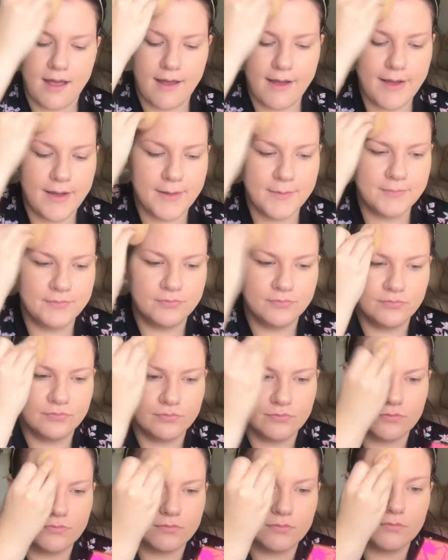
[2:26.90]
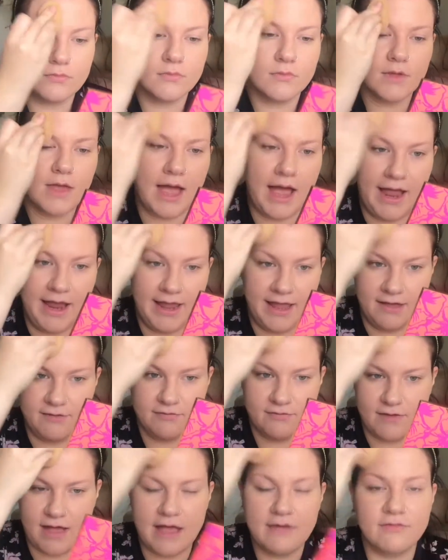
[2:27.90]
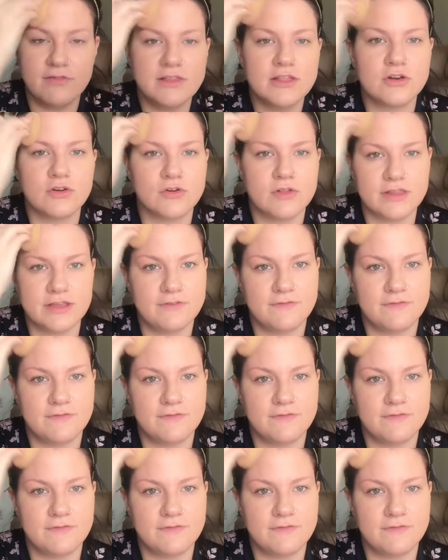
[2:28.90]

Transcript: I've literally